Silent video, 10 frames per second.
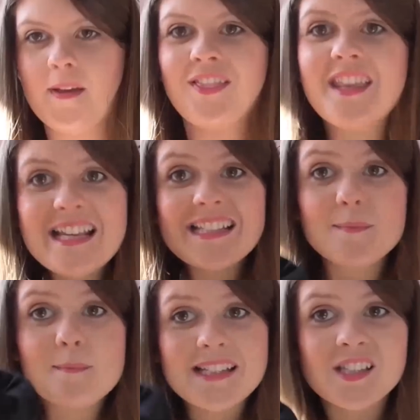But
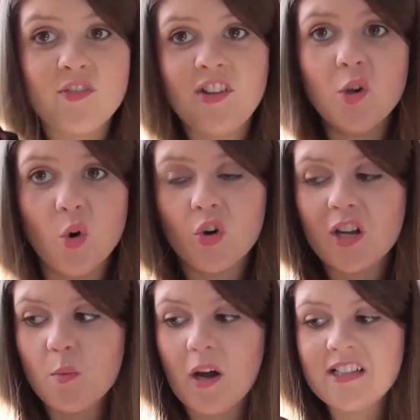these Miss
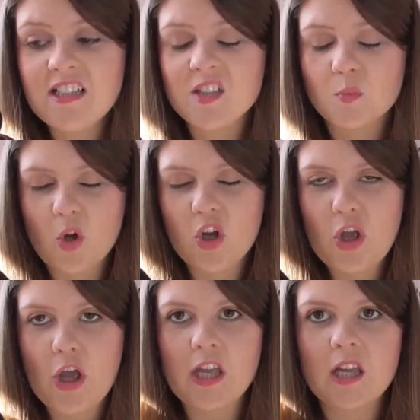Fiori ones
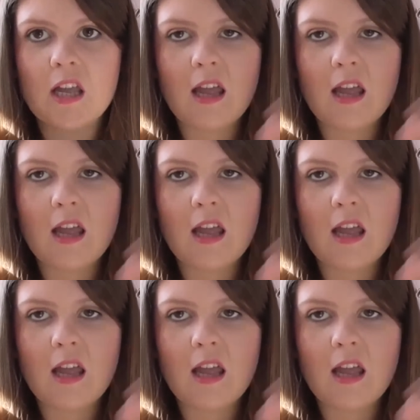were,